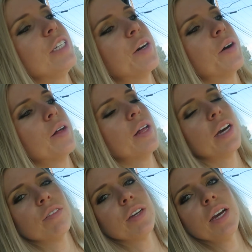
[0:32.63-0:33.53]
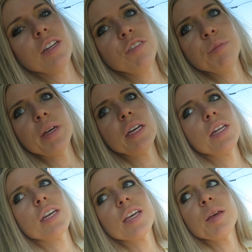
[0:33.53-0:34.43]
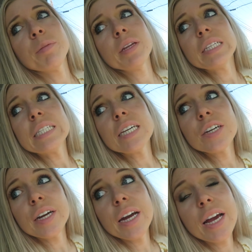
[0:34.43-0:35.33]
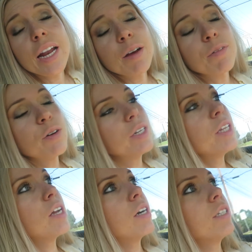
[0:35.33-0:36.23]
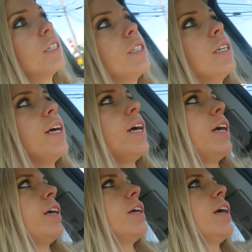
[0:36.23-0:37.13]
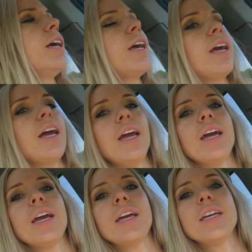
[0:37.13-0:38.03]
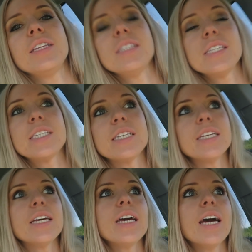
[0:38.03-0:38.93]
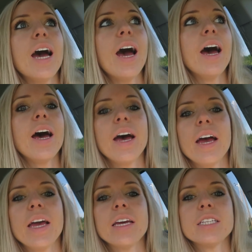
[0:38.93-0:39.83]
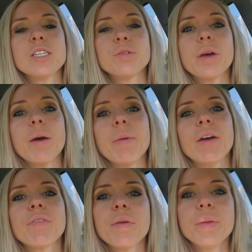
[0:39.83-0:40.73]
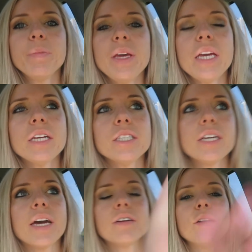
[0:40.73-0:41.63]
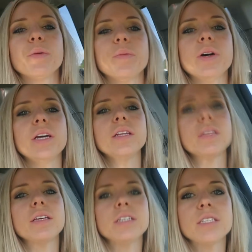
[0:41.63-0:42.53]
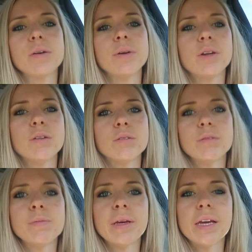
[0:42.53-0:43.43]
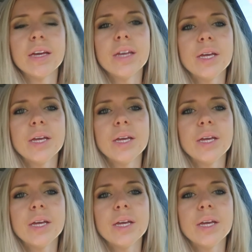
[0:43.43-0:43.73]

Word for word: y'all. I've kind of been keeping a secret. I'm going to the doctor today and I, since we got back from the beach, I don't know what is going on with me,